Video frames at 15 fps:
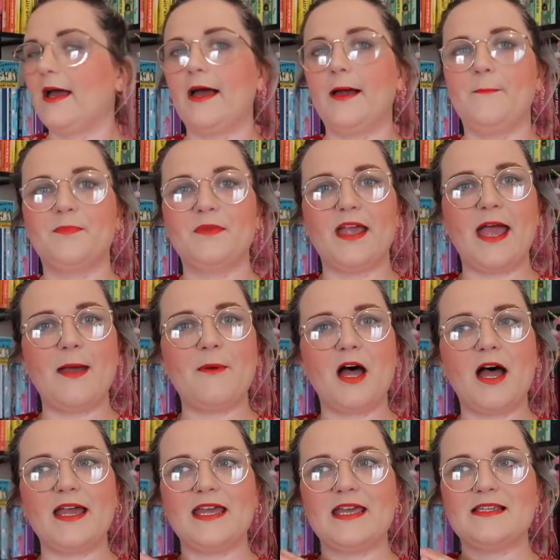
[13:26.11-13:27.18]
Um,
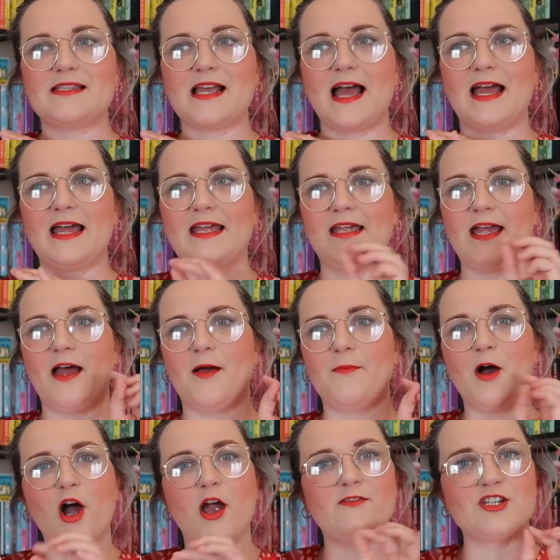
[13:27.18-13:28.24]
Emma is a
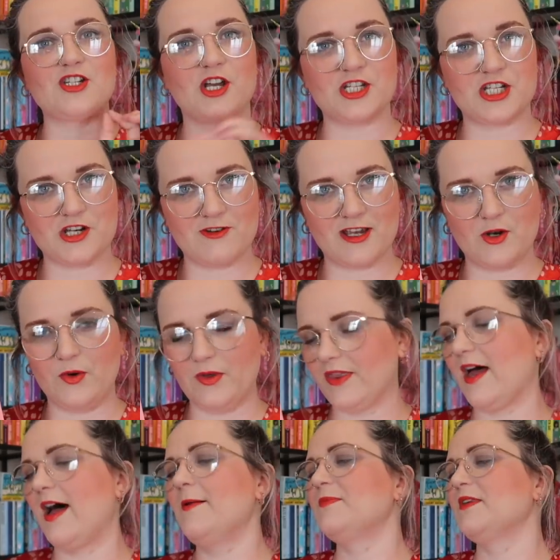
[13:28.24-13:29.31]
um, Irish-Nigerian
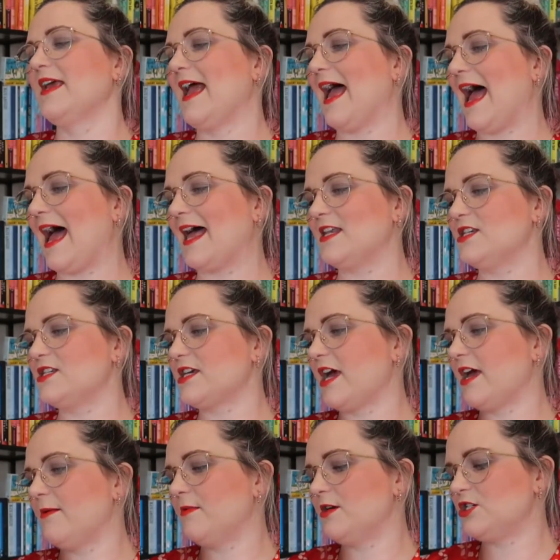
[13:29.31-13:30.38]
author, and
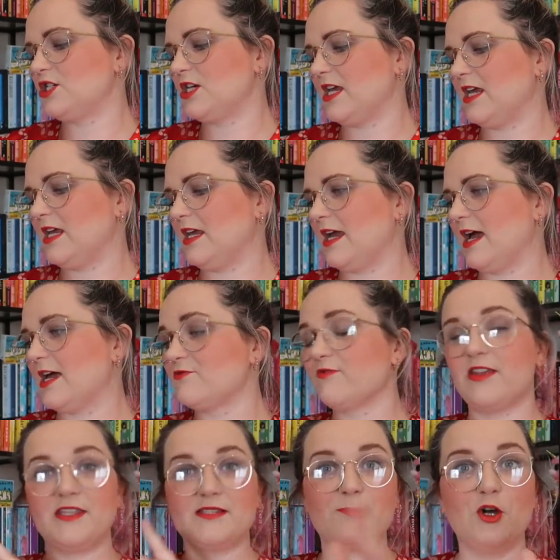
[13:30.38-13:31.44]
um, she has
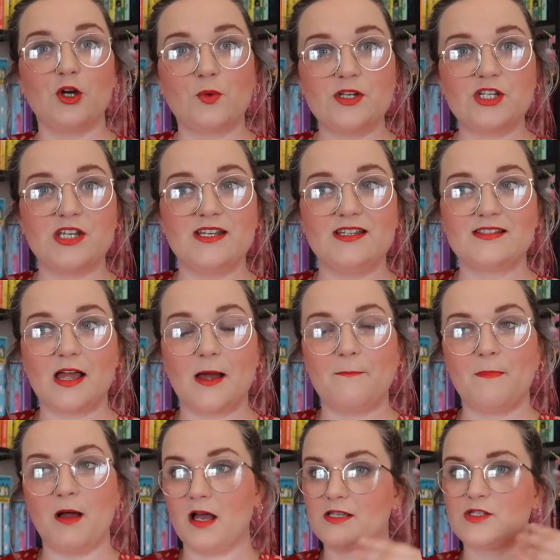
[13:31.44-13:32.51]
written this book, which is a,
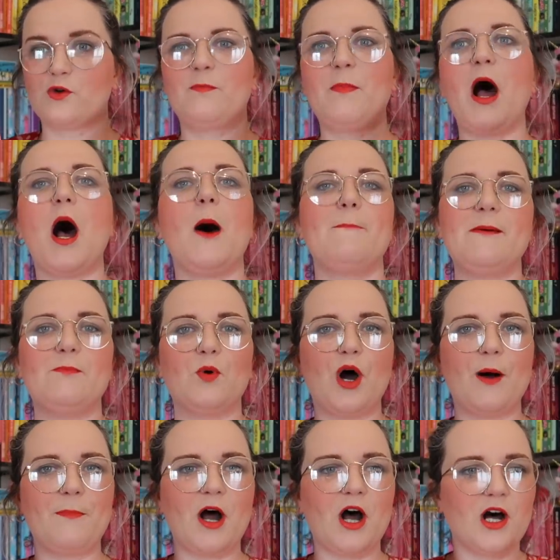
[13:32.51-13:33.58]
a sort of part
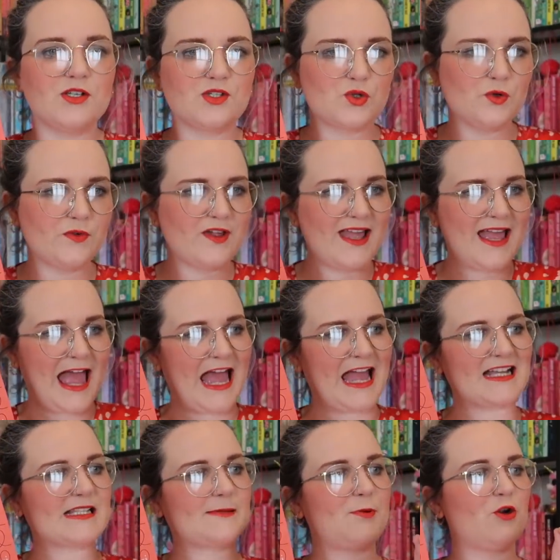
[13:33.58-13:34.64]
memoir, part sort of
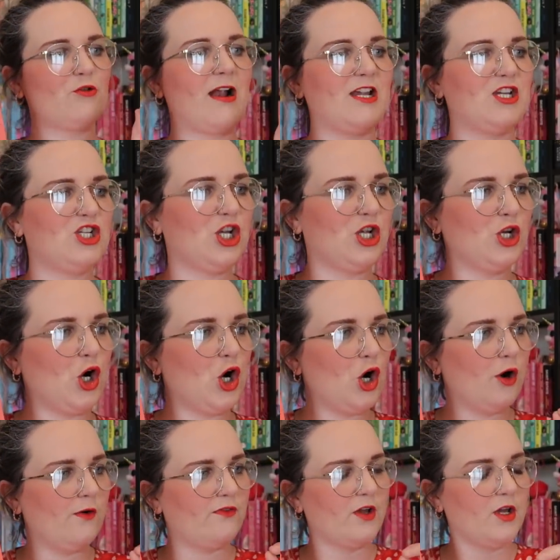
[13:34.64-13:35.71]
exploration
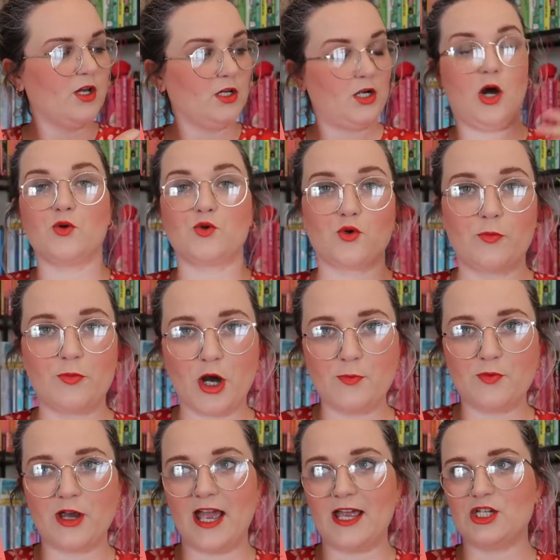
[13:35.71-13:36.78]
of cultural
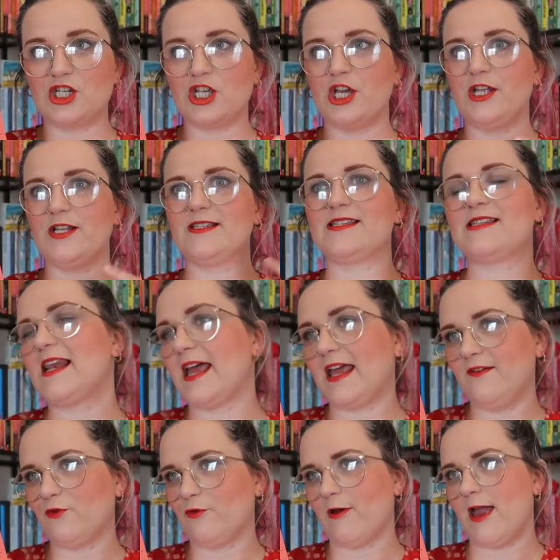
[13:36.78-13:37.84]
appropriation,
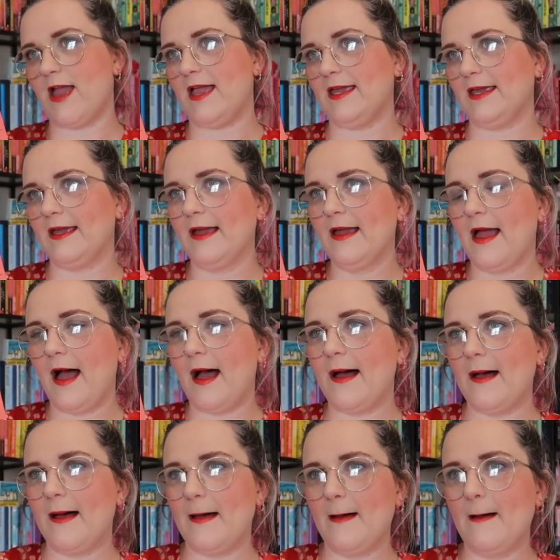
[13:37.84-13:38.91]
slavery,
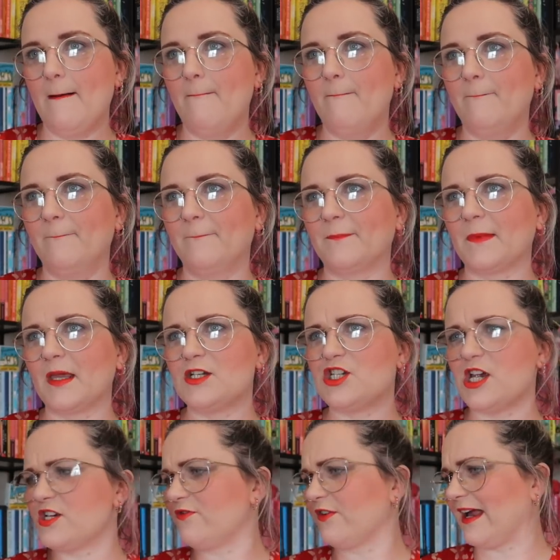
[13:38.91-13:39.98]
um,
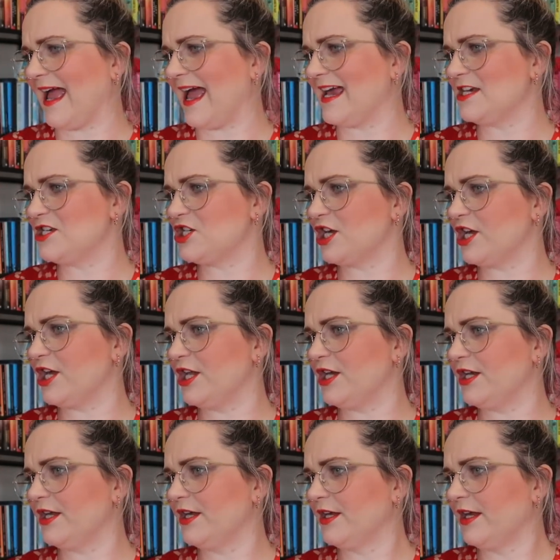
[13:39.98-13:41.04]

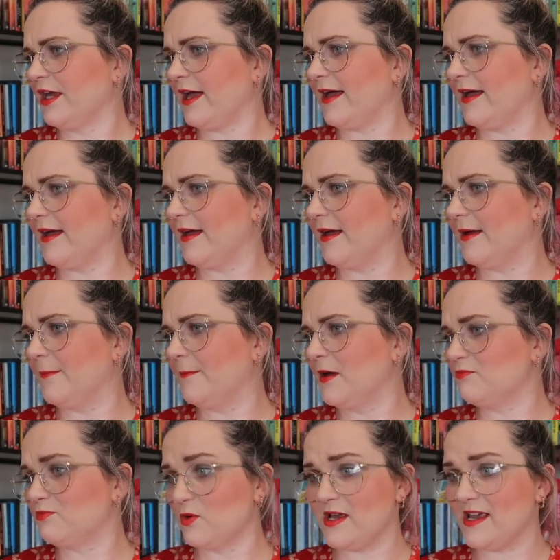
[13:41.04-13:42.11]
gentrification,
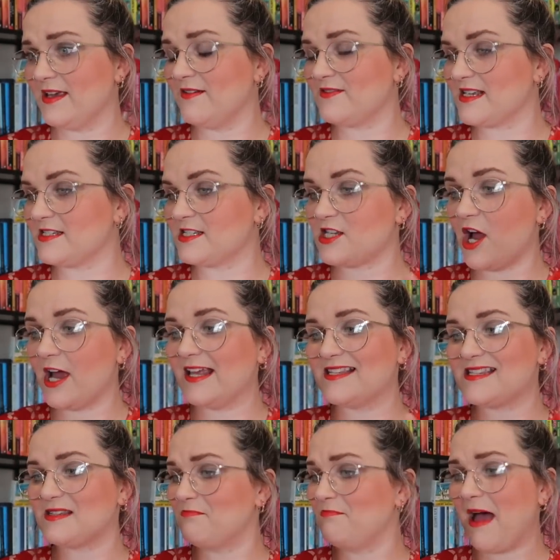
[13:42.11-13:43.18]
um, it's
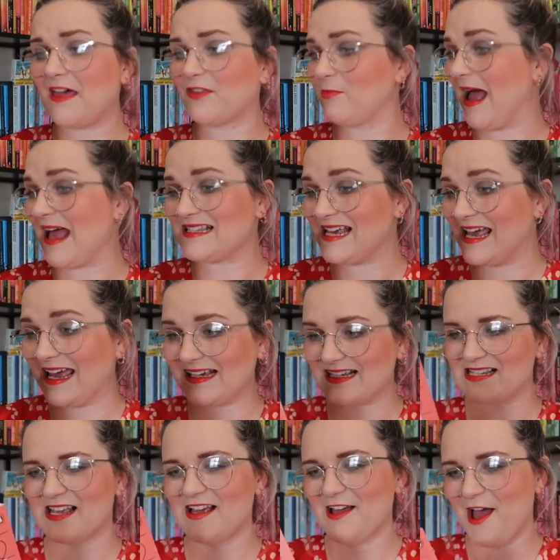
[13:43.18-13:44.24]
science,
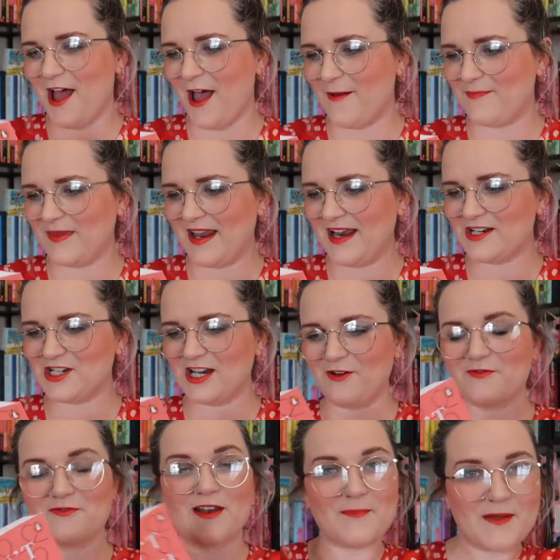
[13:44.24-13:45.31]
mathematics, um, and actually
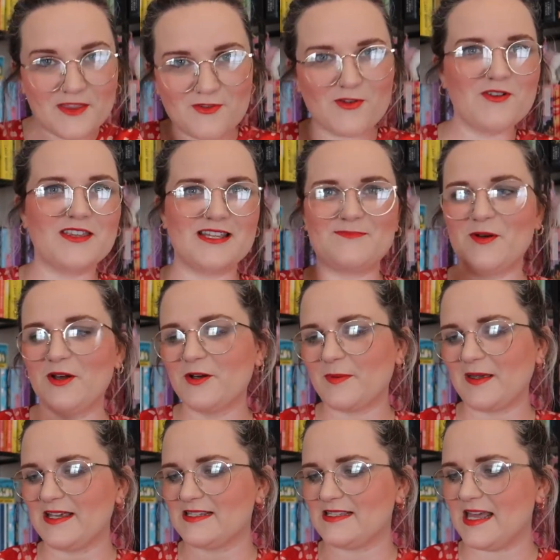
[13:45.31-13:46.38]
on flipping through this book,
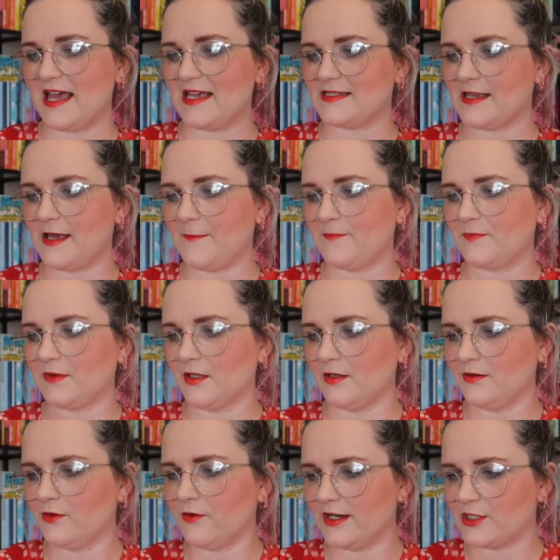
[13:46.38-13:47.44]
because there's um
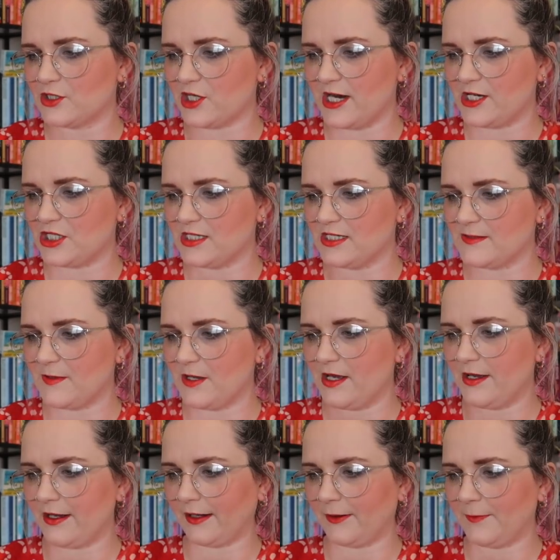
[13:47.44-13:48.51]
not illustrations but
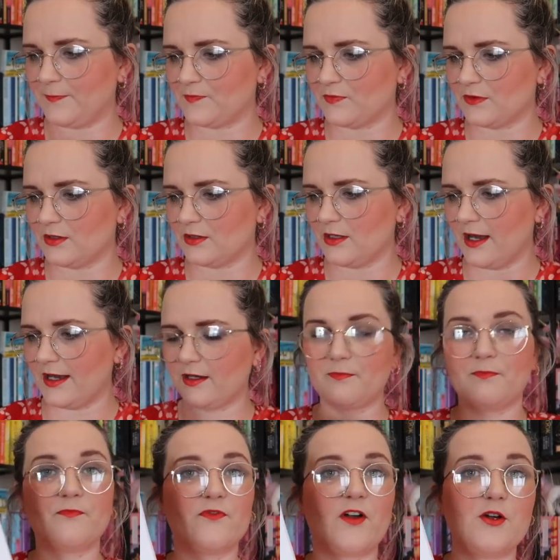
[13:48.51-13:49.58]
um like
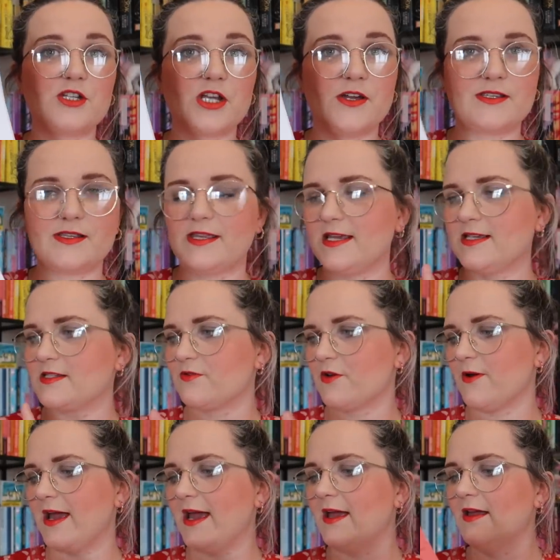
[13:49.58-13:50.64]
photos and things
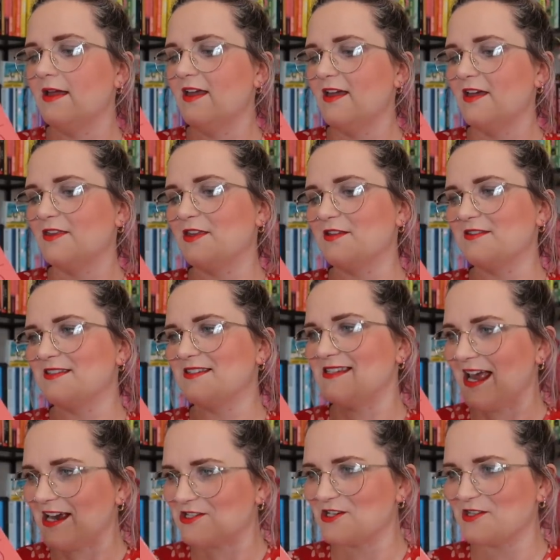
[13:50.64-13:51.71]
through it, the, the
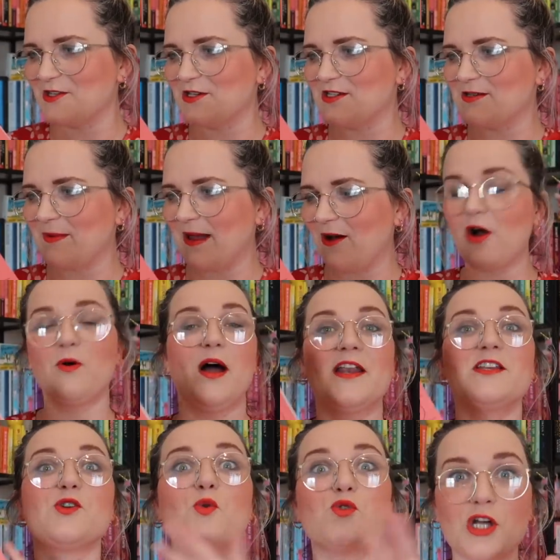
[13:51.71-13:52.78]
section that is about, oh,
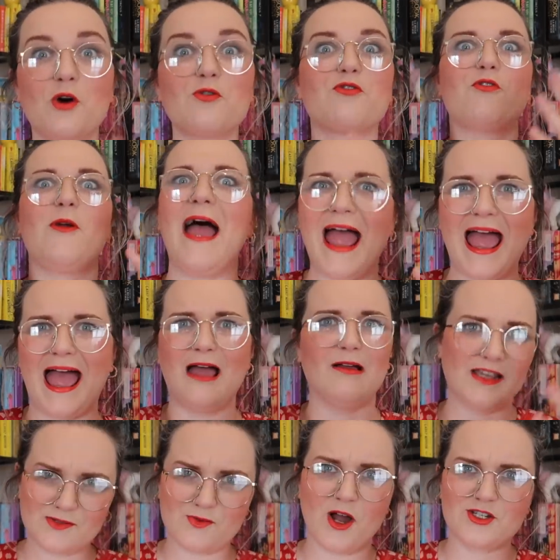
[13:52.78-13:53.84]
and it's all told through hair
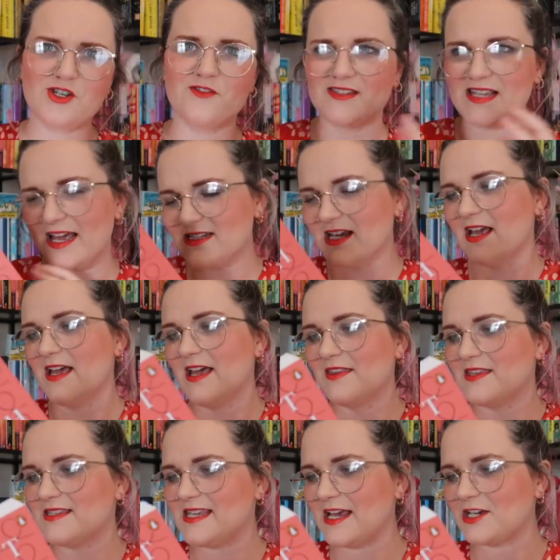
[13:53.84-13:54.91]
is what I should have said,
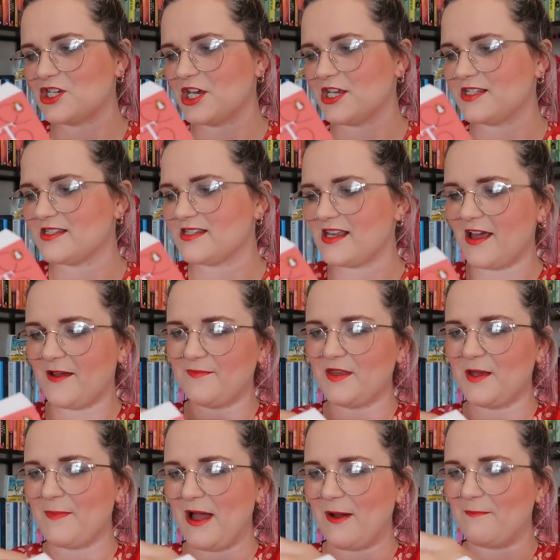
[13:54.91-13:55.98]
the sections um
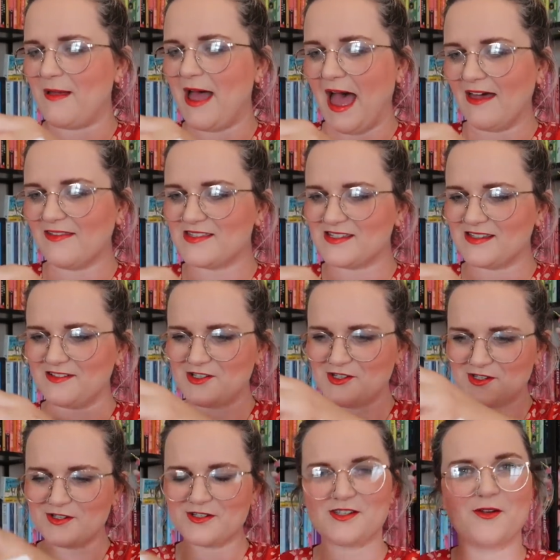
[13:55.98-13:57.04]
about maths
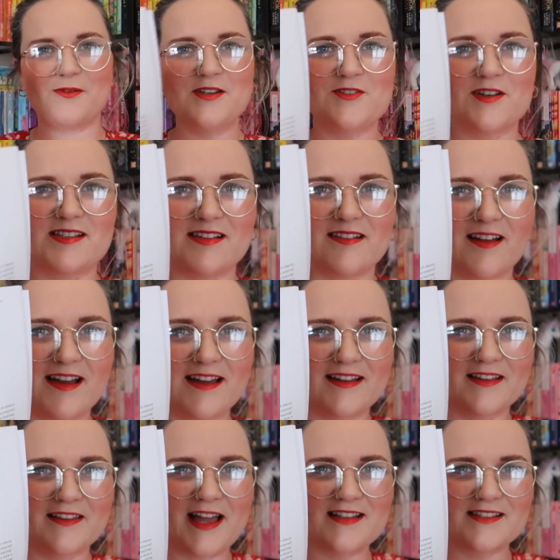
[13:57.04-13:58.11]
just look so interesting,
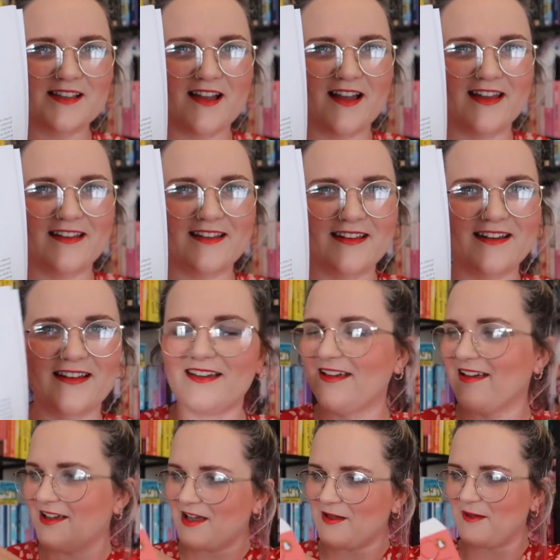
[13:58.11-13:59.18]
like that's like
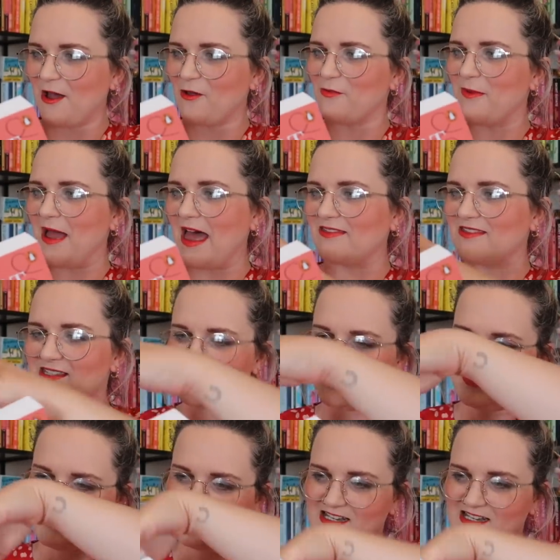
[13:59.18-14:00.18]
about the maths,